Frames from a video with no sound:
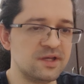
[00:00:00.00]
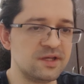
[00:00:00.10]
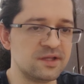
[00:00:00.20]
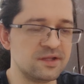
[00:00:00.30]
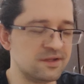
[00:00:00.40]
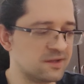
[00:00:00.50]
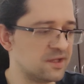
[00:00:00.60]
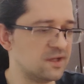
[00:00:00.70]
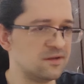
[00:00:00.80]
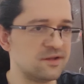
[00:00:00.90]
In this
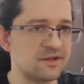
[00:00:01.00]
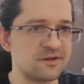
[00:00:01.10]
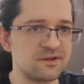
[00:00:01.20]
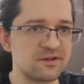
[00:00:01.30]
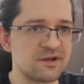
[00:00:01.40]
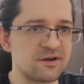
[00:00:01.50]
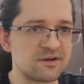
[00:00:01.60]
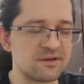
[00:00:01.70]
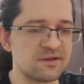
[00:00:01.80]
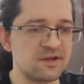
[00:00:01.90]
case it is
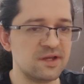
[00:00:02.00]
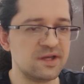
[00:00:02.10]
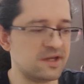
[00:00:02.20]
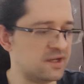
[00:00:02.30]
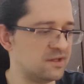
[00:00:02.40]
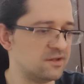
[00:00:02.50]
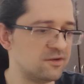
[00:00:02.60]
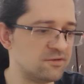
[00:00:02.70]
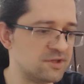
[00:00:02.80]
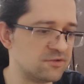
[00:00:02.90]
cards, and
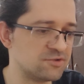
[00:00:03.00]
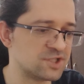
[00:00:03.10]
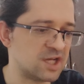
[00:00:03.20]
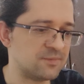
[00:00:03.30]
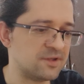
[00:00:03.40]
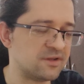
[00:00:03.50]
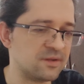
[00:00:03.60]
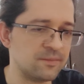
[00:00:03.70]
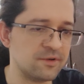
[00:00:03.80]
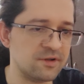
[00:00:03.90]
you need to type the
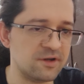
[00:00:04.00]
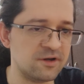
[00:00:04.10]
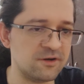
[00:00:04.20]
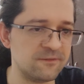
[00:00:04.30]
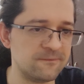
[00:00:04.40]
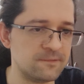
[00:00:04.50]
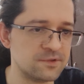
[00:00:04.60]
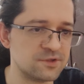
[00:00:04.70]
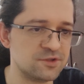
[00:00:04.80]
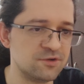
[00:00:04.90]
symbol of
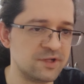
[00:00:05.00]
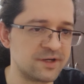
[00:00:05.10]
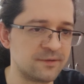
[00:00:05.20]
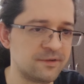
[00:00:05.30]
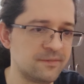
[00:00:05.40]
$,